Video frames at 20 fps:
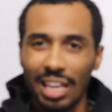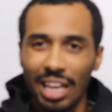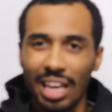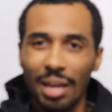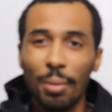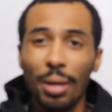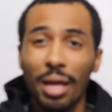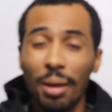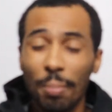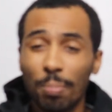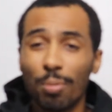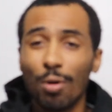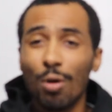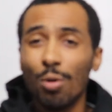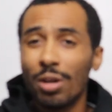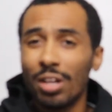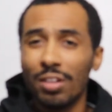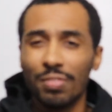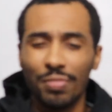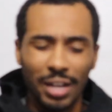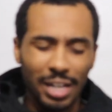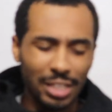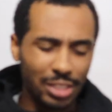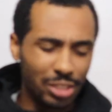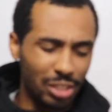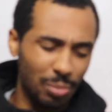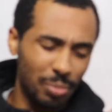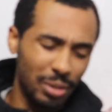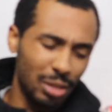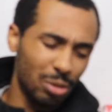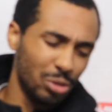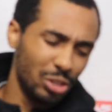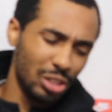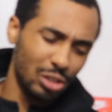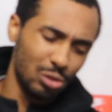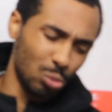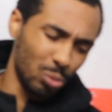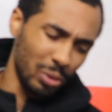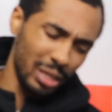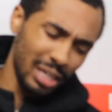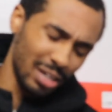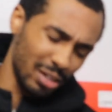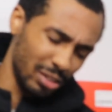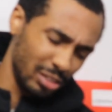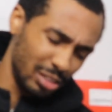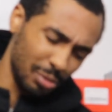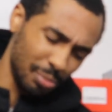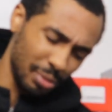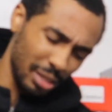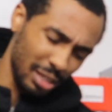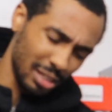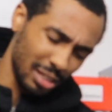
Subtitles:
it broke it eventually. But it was just weird to me,